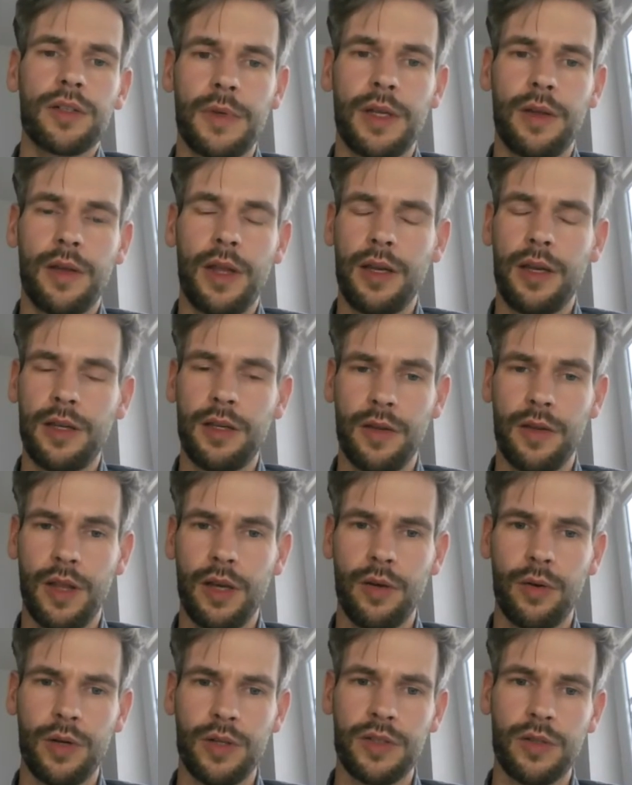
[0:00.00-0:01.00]
and then they
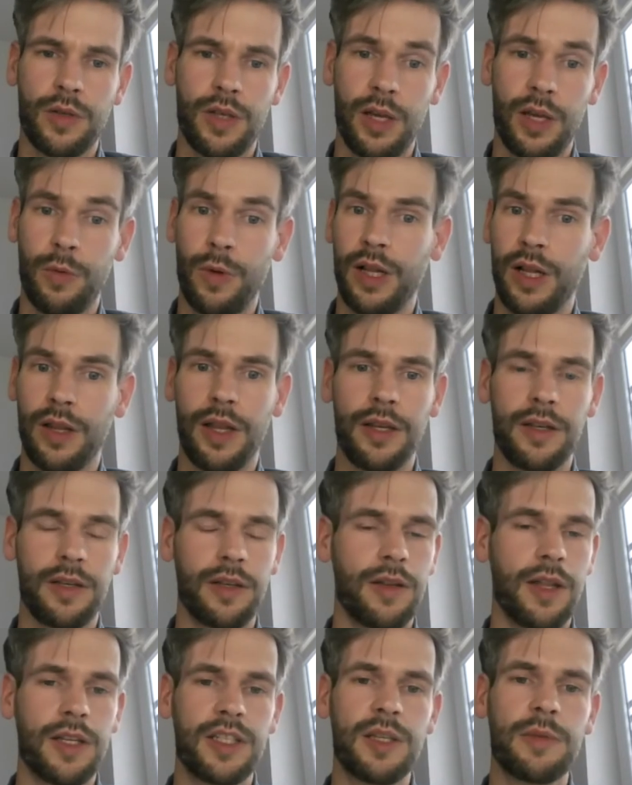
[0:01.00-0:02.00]
noticed, okay, well,
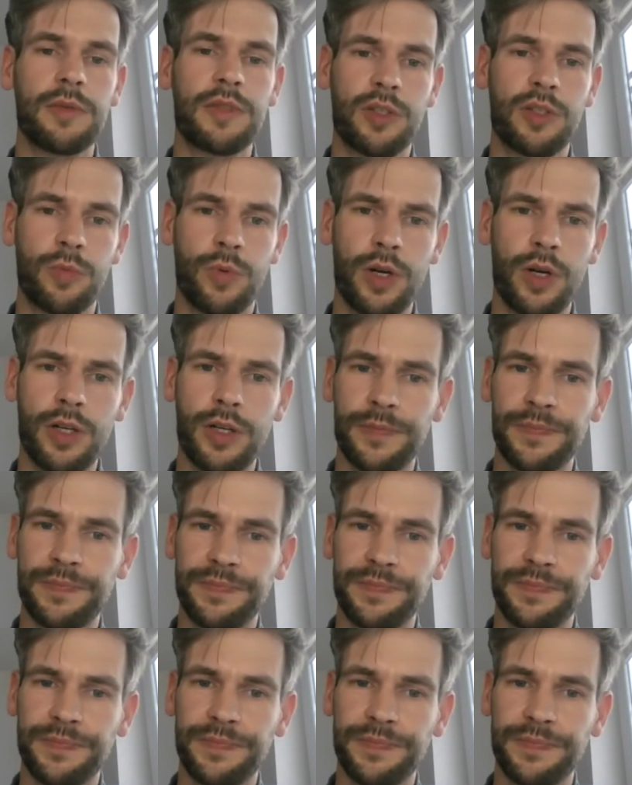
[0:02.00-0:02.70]
that seems to work.